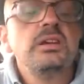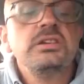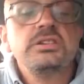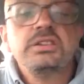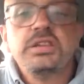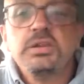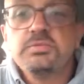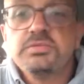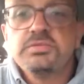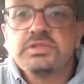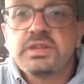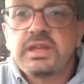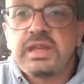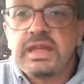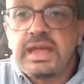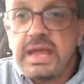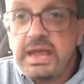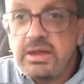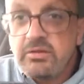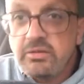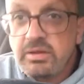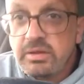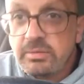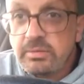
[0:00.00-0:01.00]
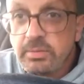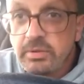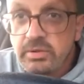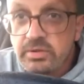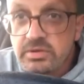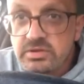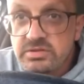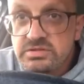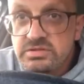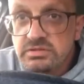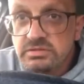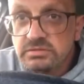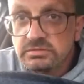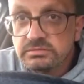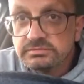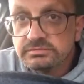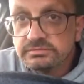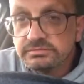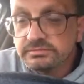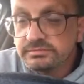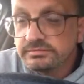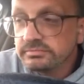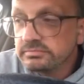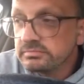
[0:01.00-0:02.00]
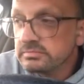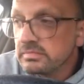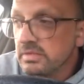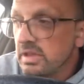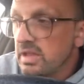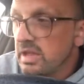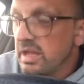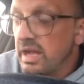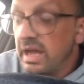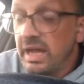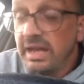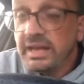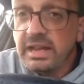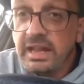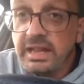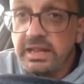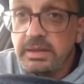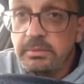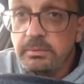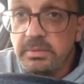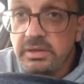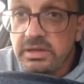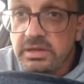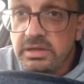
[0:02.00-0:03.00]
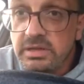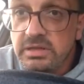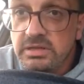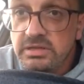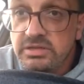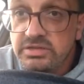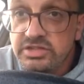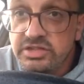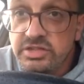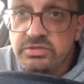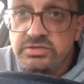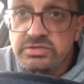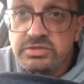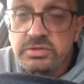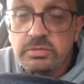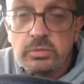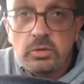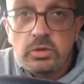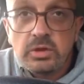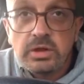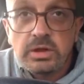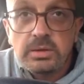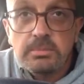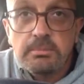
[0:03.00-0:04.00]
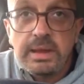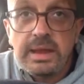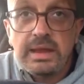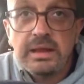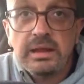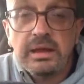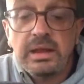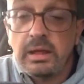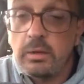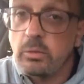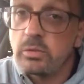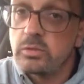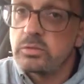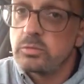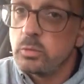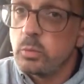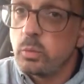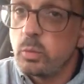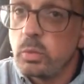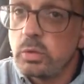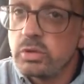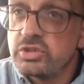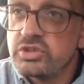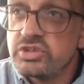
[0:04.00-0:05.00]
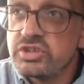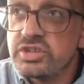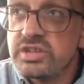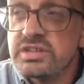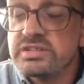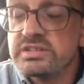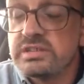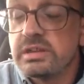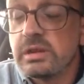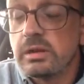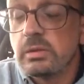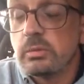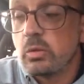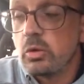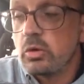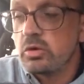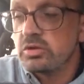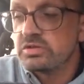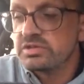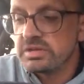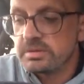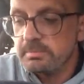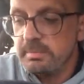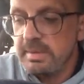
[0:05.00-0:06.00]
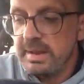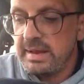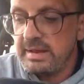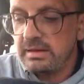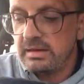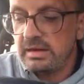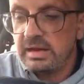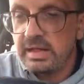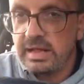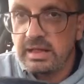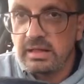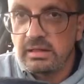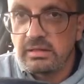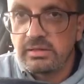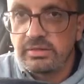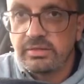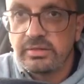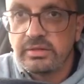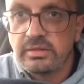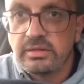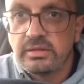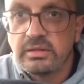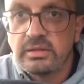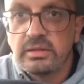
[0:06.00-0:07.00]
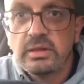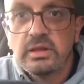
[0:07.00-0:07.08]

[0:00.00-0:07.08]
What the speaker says: She was a caring person. And like me, she used to work in mental health. Well, she still works in mental health.